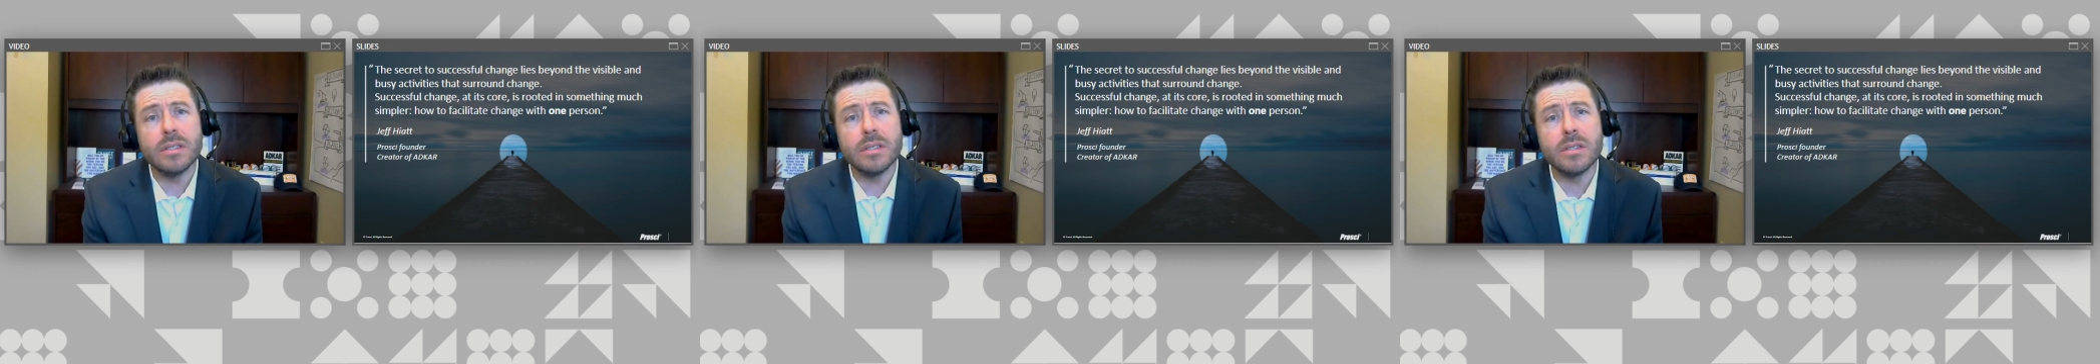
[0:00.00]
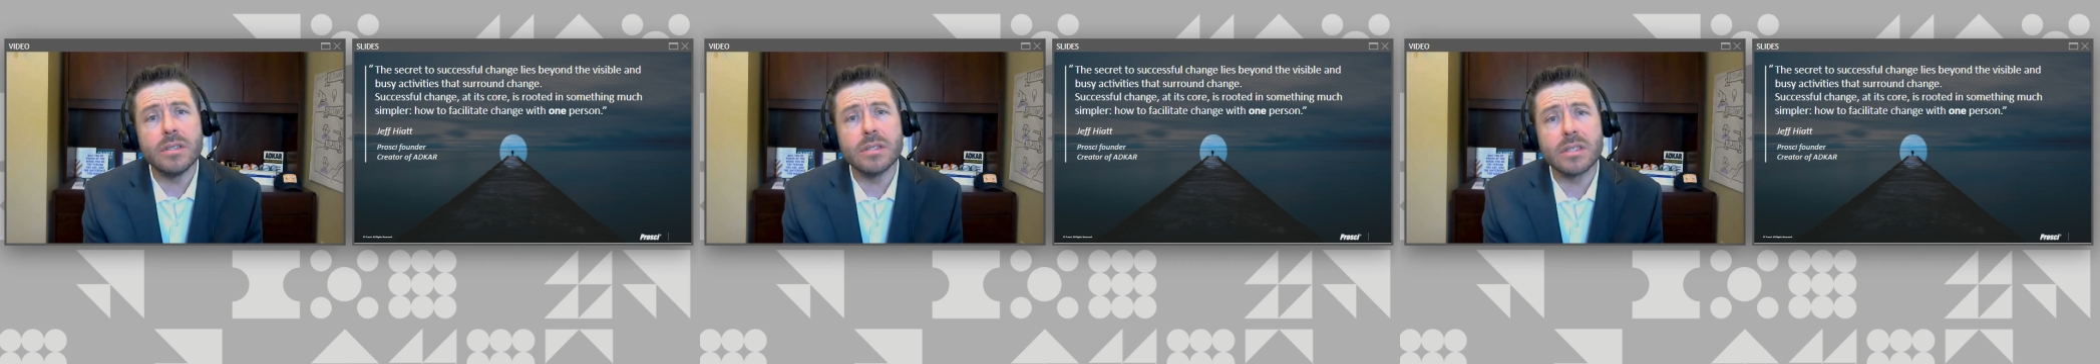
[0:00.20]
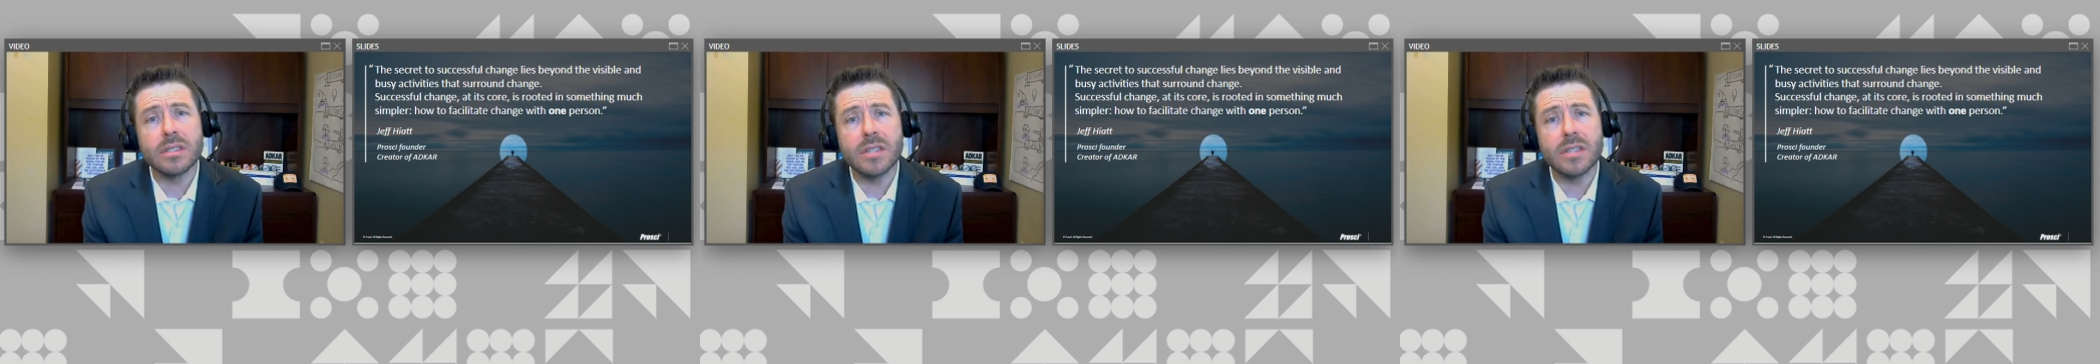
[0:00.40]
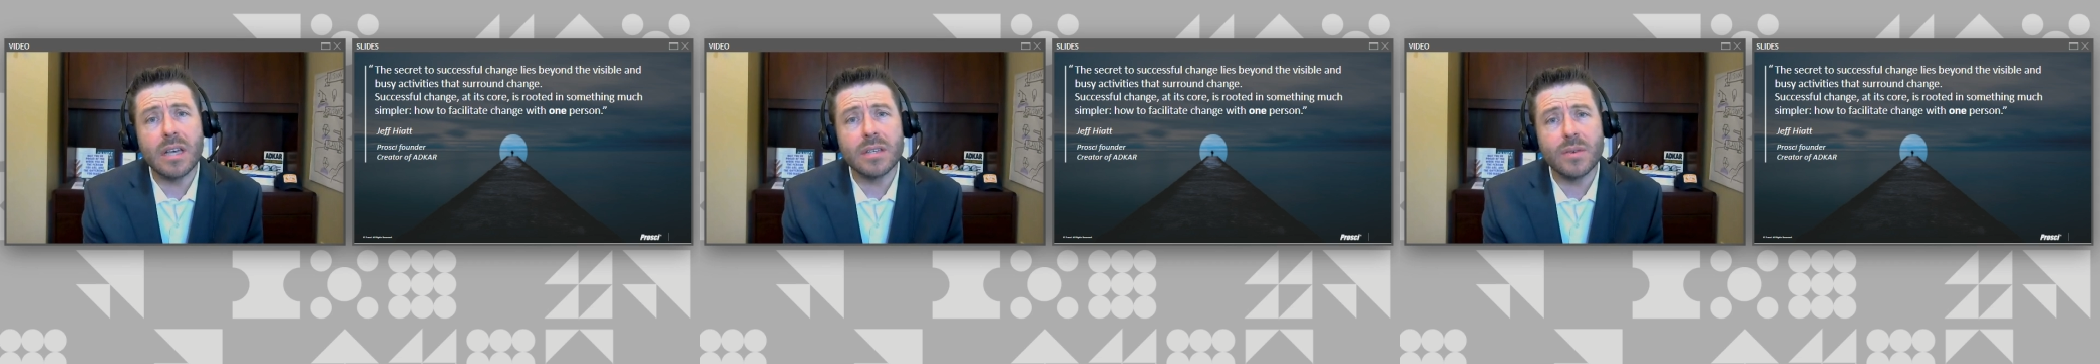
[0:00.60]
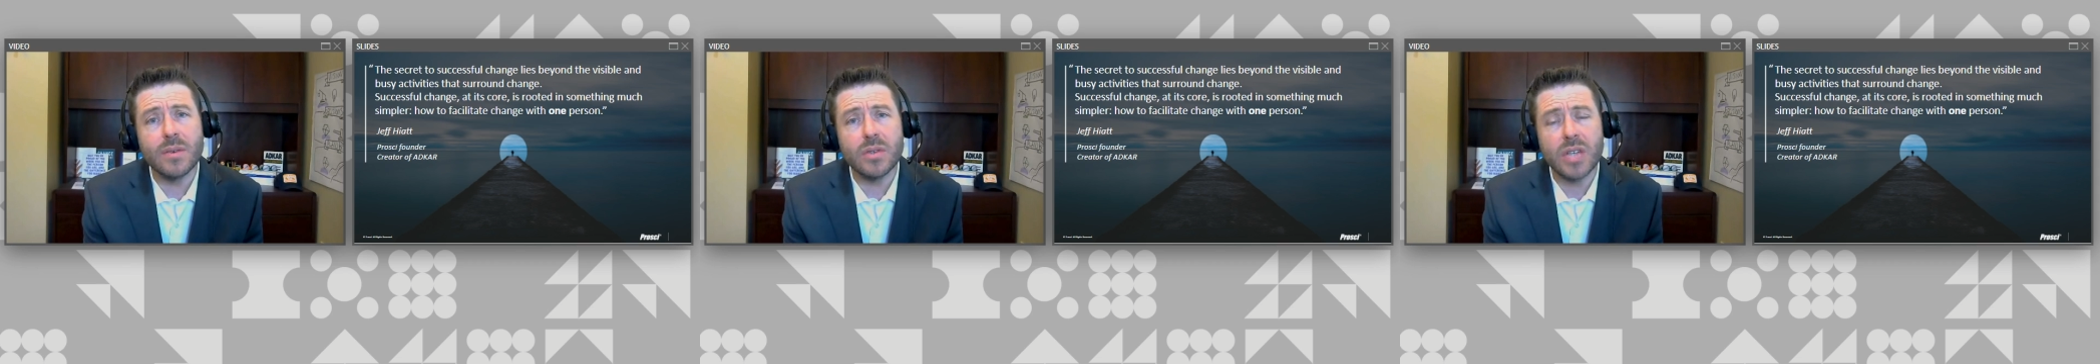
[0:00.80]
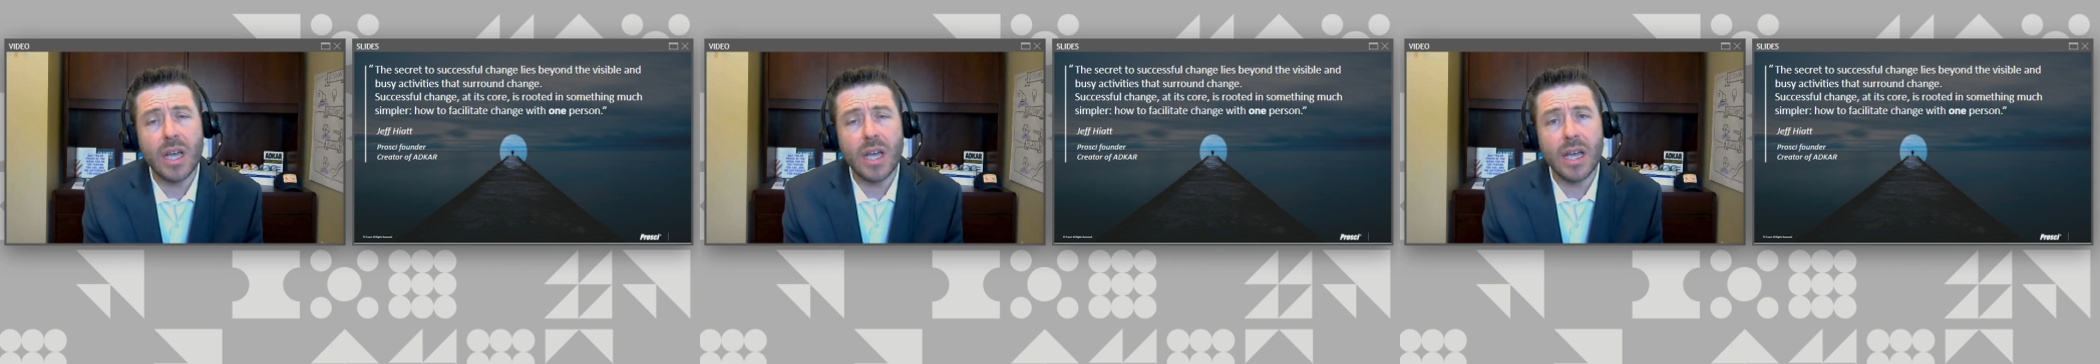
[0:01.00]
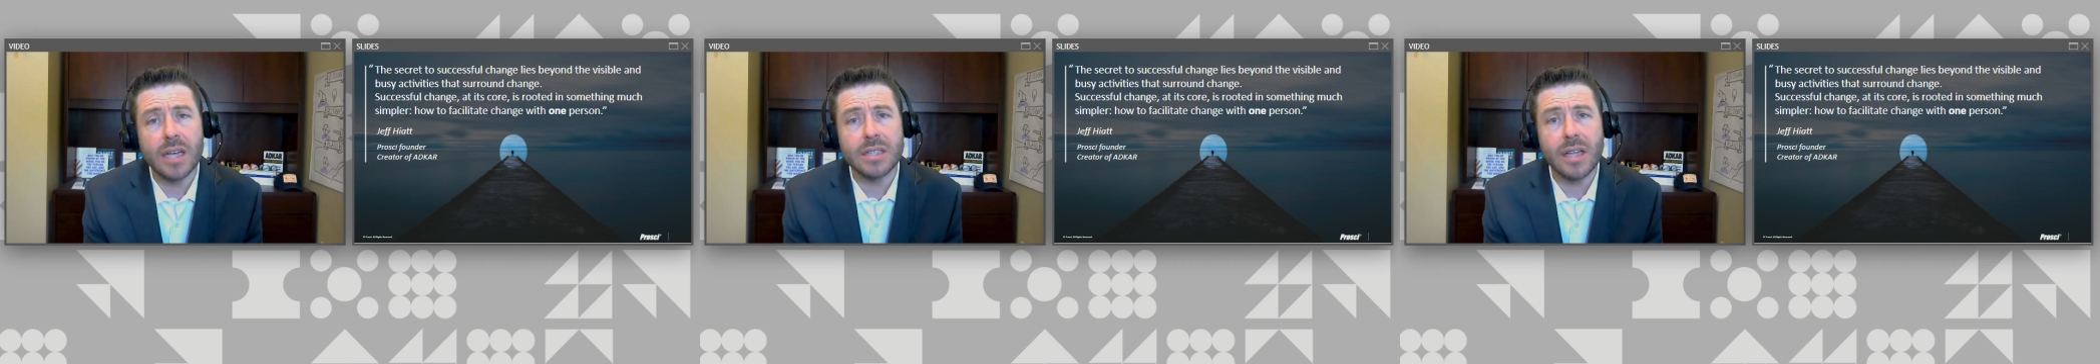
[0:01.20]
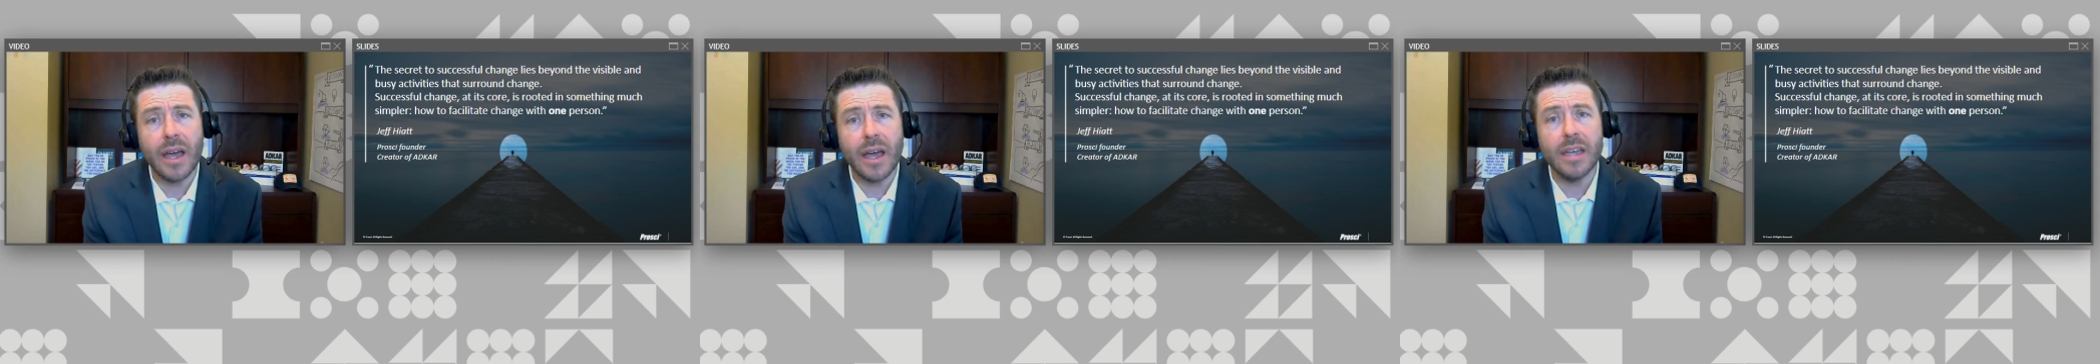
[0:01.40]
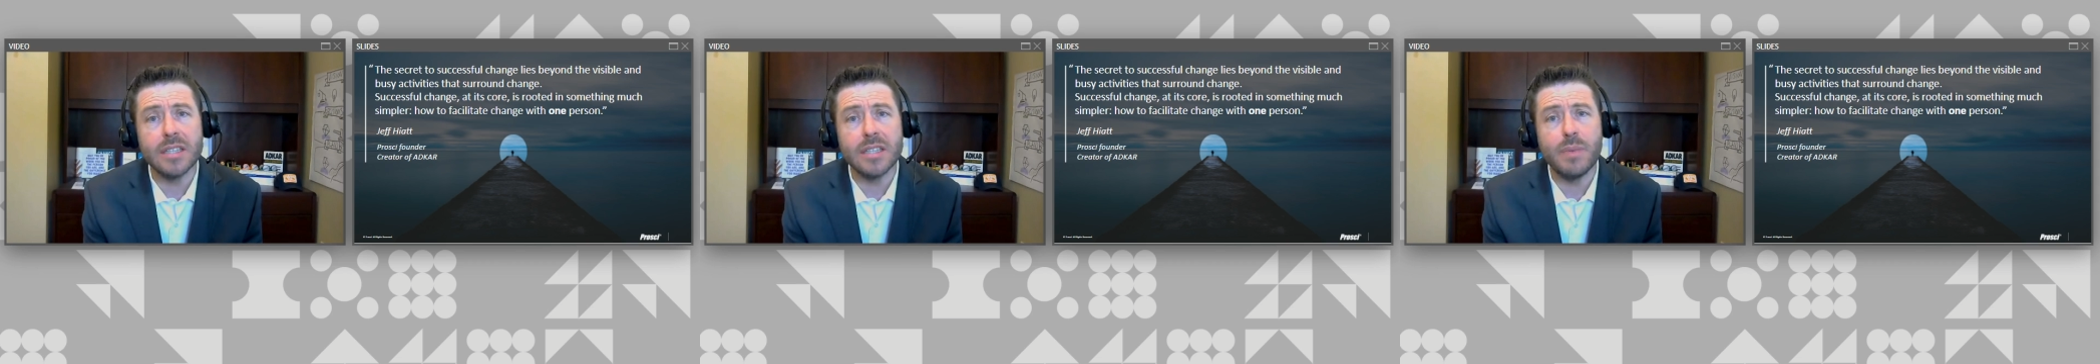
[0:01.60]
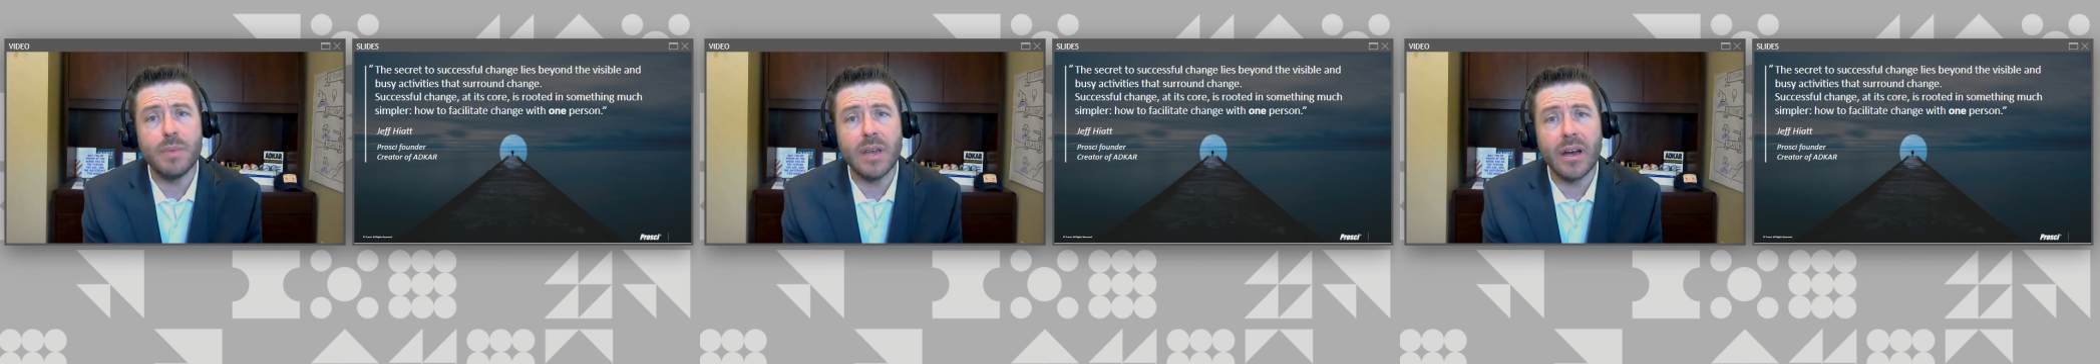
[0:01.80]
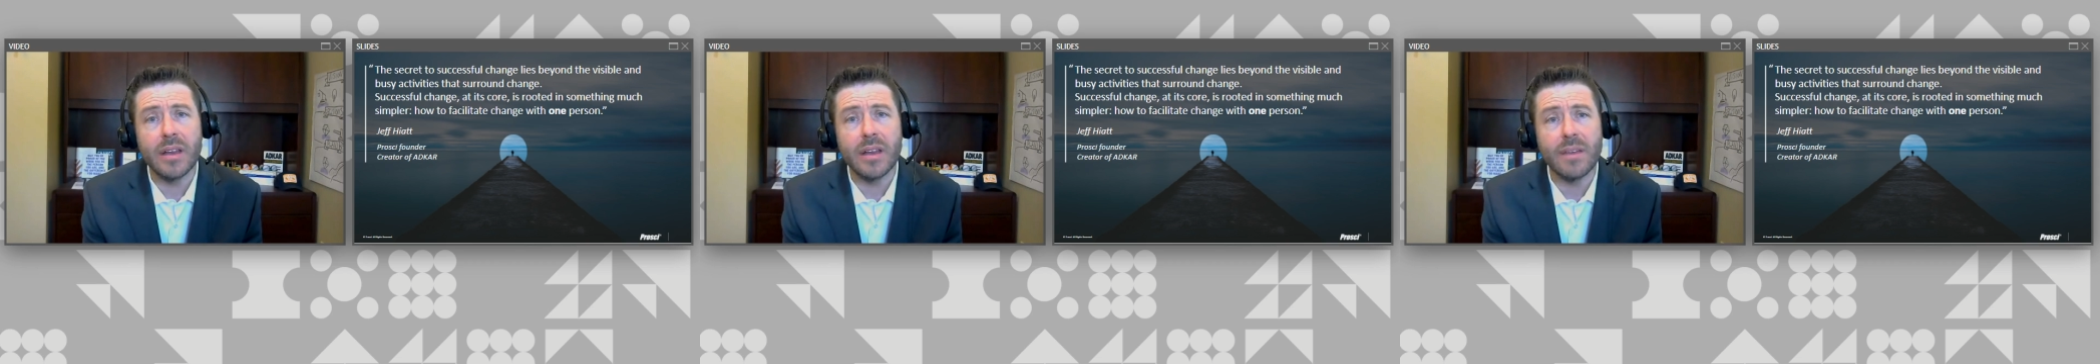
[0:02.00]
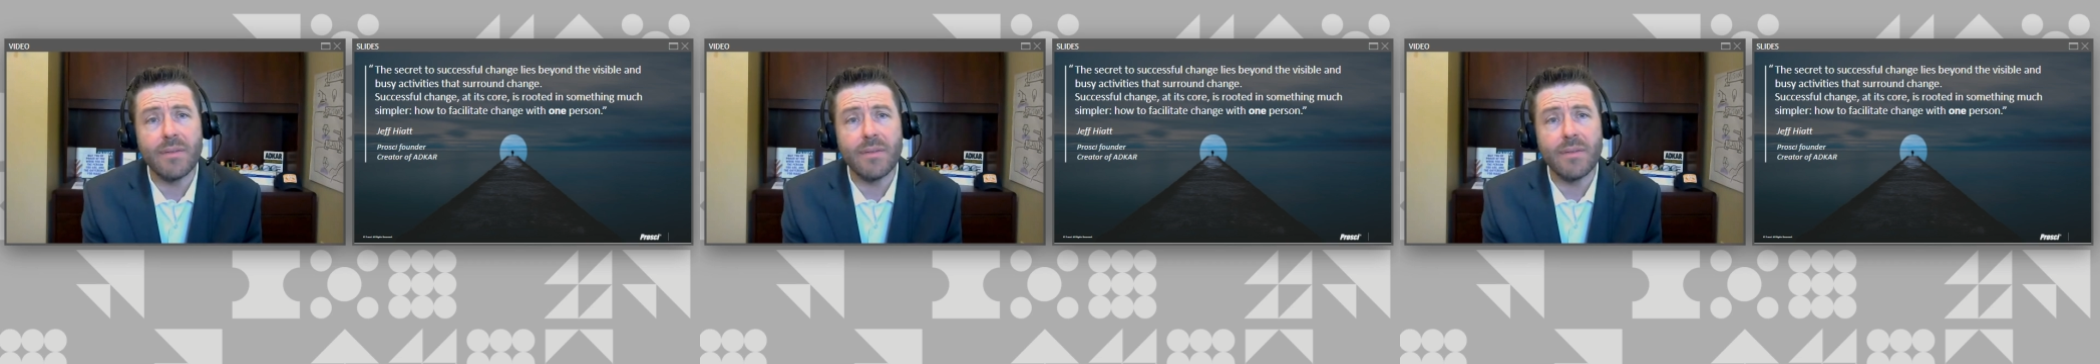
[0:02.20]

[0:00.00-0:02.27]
to successful change lies beyond